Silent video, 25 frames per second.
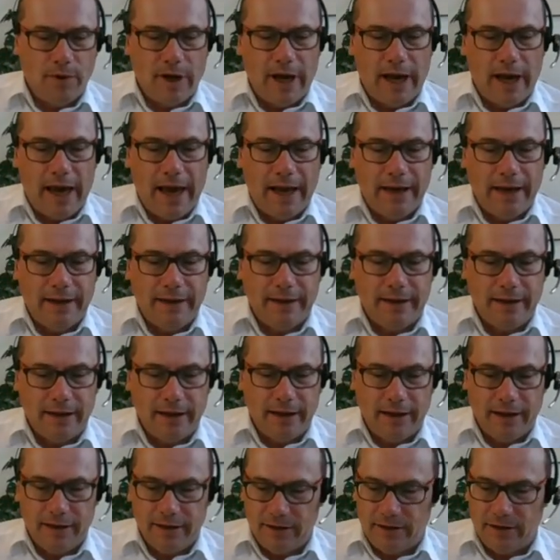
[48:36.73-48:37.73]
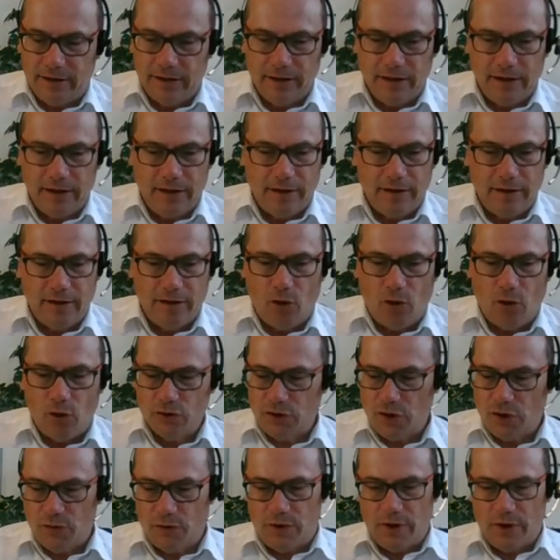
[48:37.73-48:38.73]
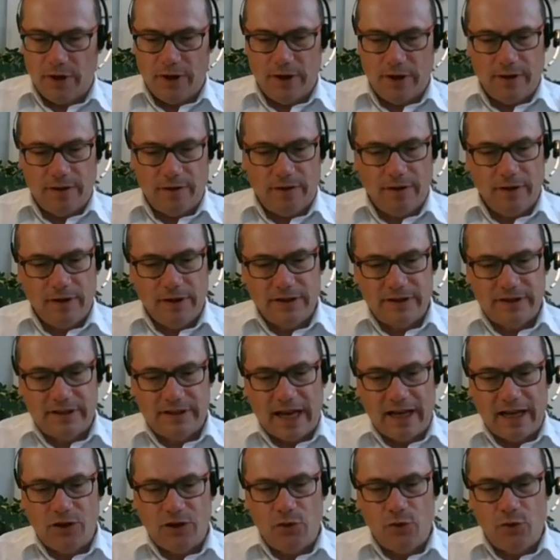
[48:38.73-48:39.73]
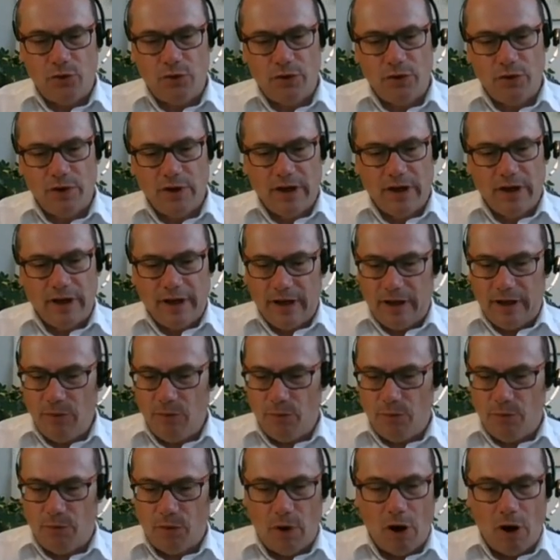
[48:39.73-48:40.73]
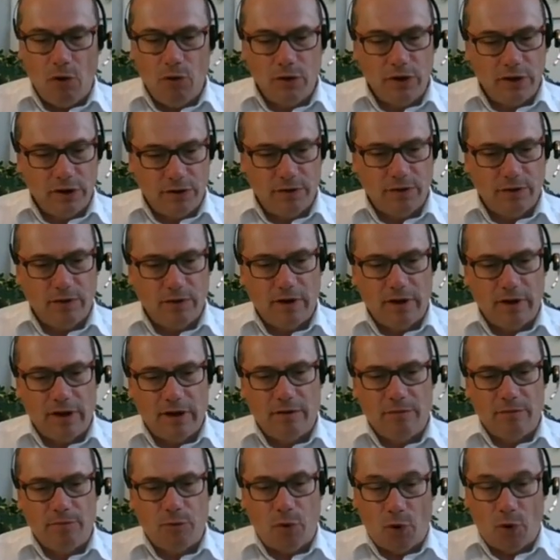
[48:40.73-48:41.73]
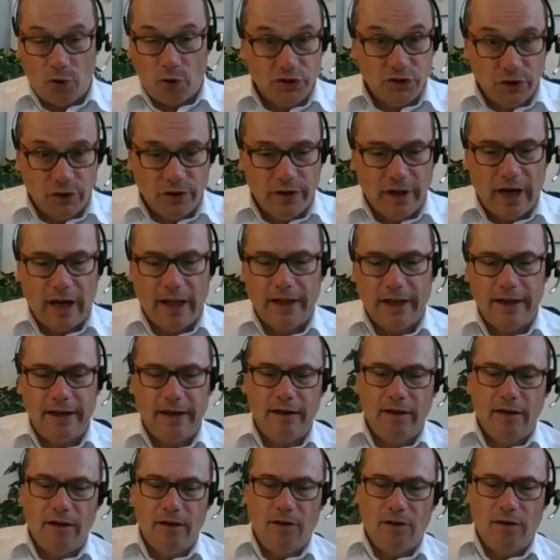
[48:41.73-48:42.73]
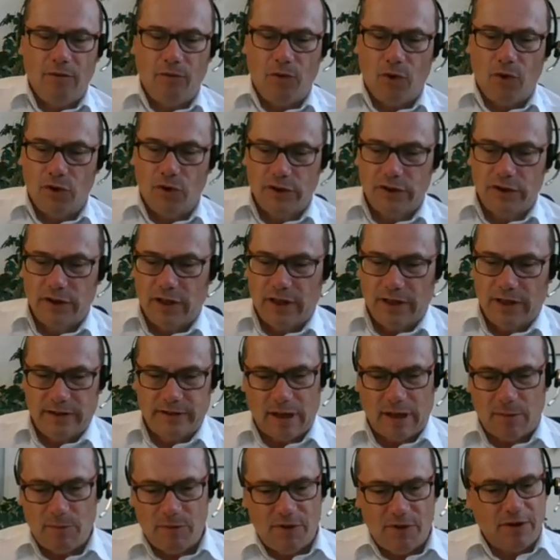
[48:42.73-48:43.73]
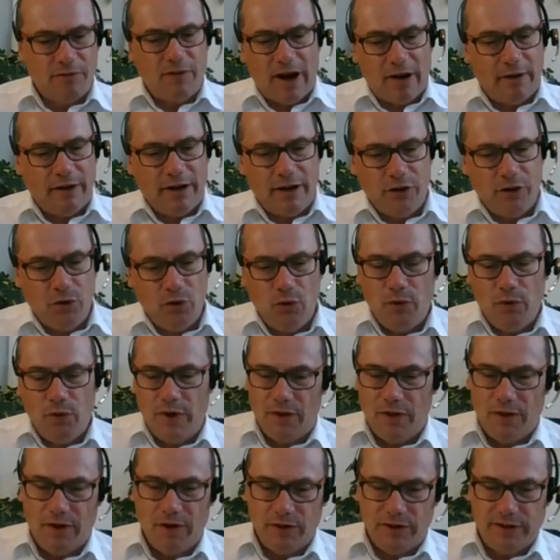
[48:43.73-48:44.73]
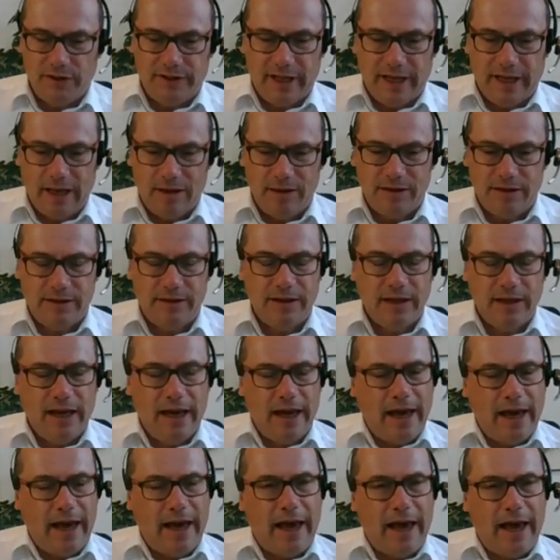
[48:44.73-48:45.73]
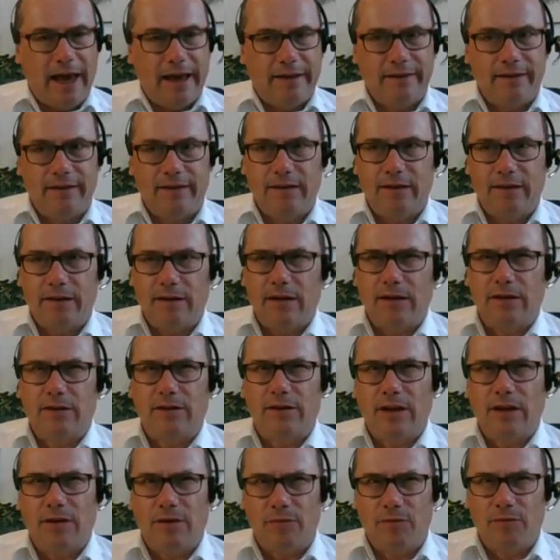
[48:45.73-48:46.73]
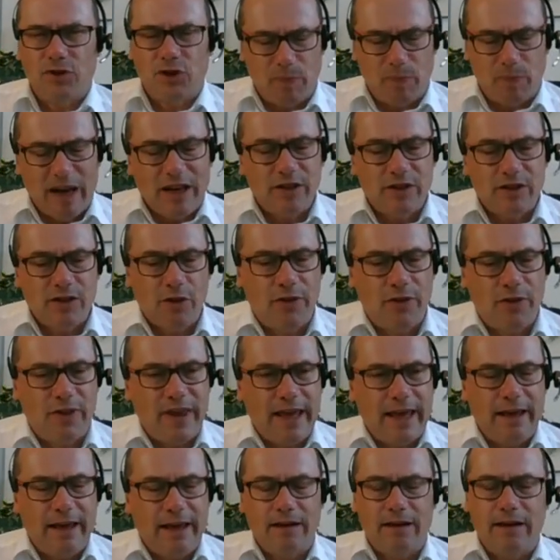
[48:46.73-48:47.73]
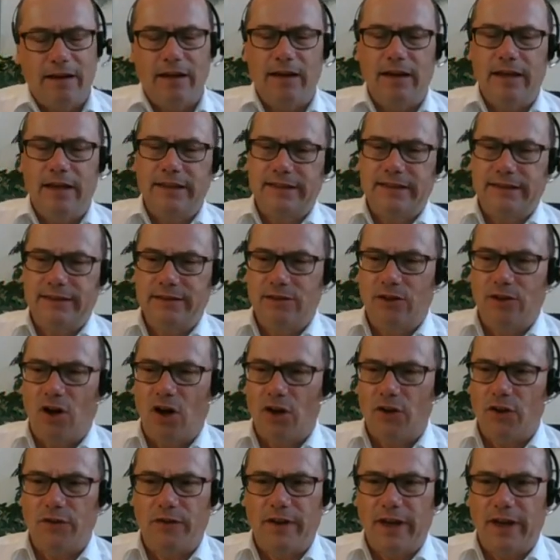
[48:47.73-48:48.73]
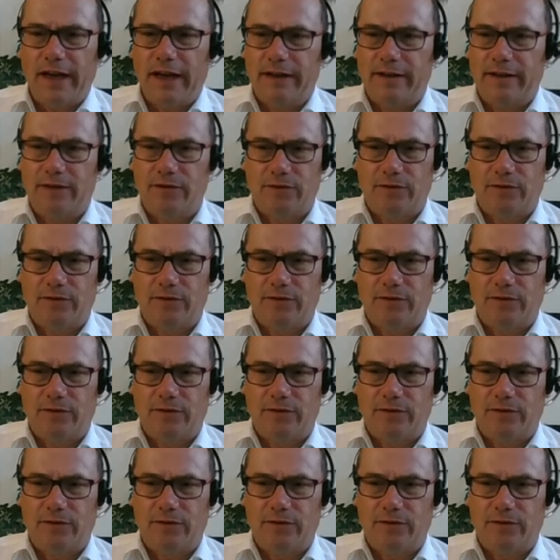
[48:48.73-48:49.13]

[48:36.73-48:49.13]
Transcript: And also the statute he wrote personally was something very new in those days. And the special thing is not that